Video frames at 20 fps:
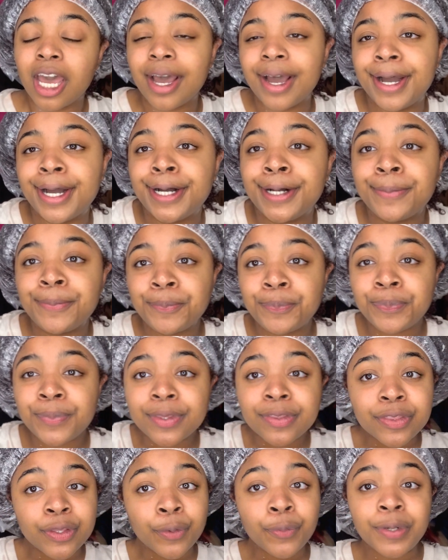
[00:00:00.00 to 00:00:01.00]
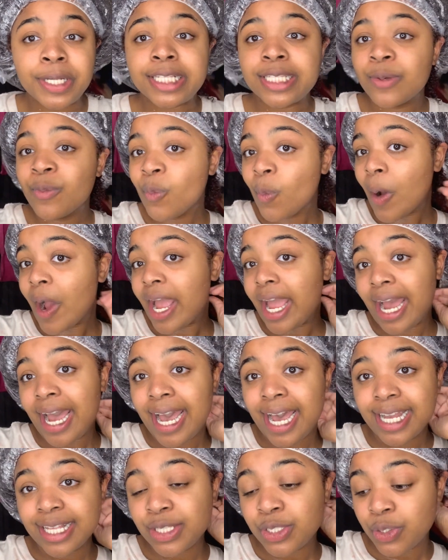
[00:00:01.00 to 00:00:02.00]
the reason why I
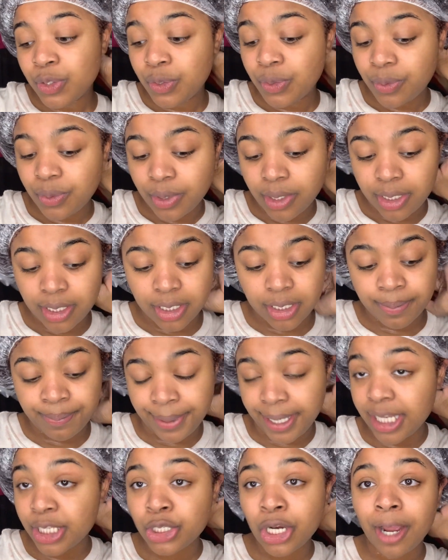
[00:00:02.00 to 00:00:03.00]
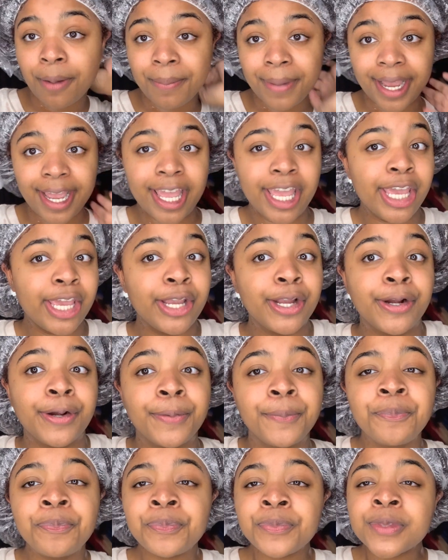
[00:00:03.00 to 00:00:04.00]
had to big top my hair